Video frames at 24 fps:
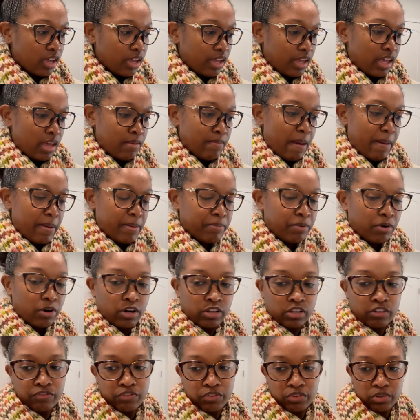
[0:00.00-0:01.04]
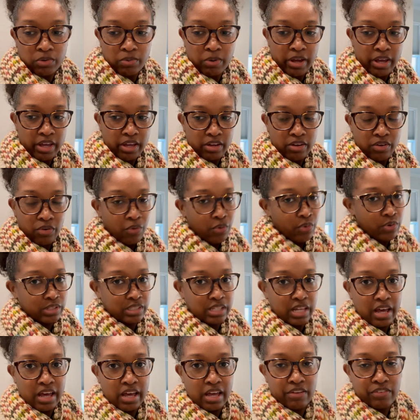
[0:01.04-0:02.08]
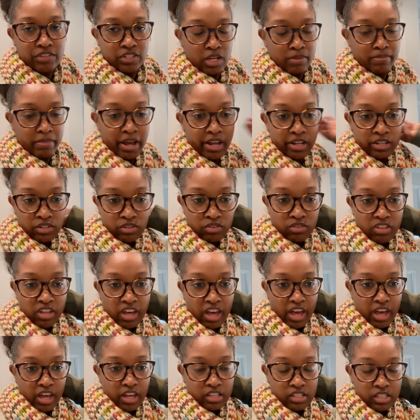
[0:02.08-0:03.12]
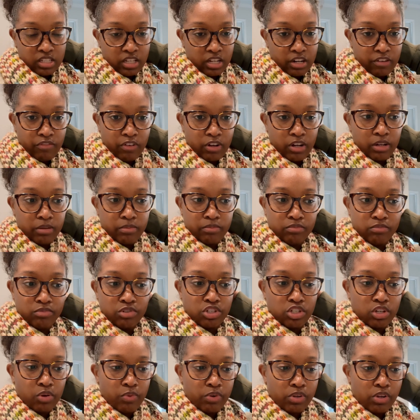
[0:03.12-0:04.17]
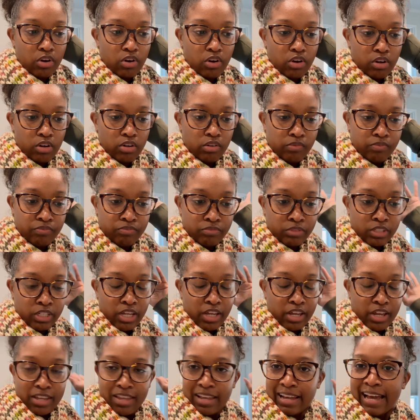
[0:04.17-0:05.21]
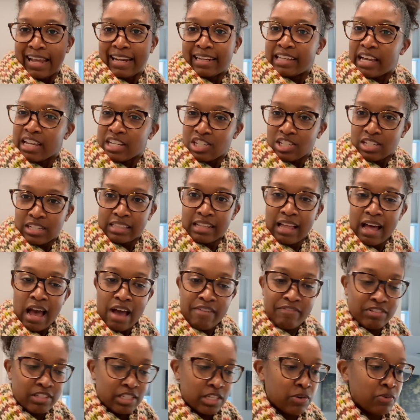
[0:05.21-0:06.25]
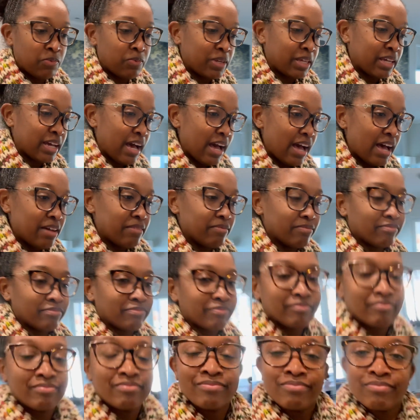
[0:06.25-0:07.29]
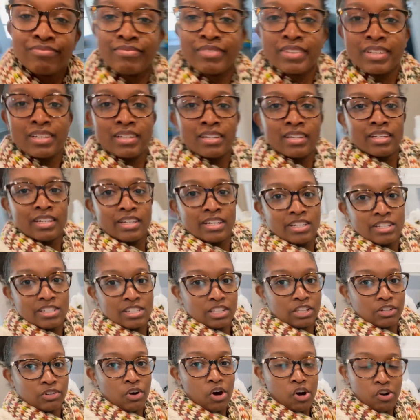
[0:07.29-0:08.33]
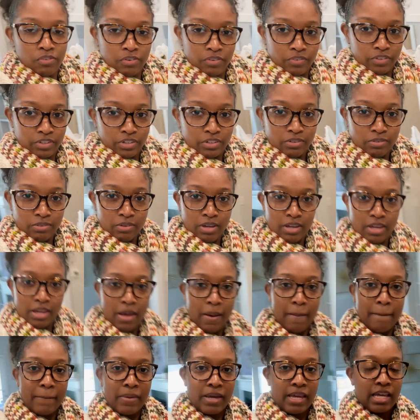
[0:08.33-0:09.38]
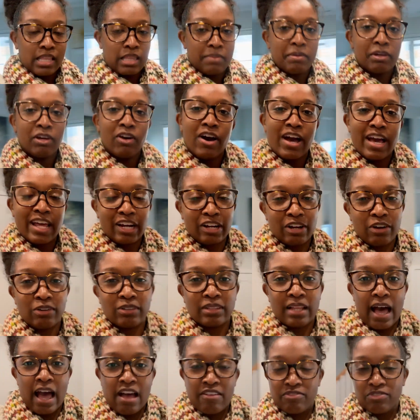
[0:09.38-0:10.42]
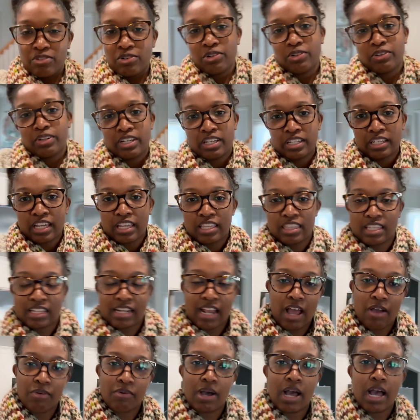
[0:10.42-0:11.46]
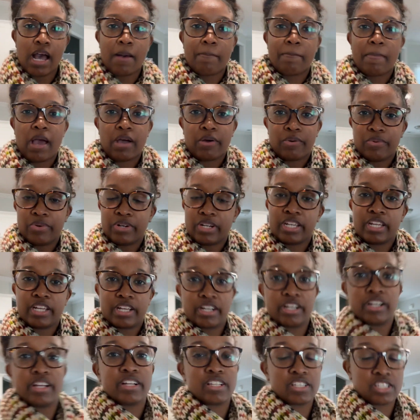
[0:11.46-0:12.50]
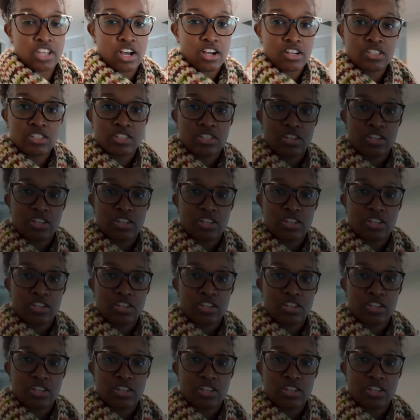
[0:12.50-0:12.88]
and maybe put all the food away on live. So I might do that instead of showing y'all. I gotta catch the live to see what we got. It's a little overview, but yeah, let me go ahead and go live real quick, and then I will hop back on here and talk to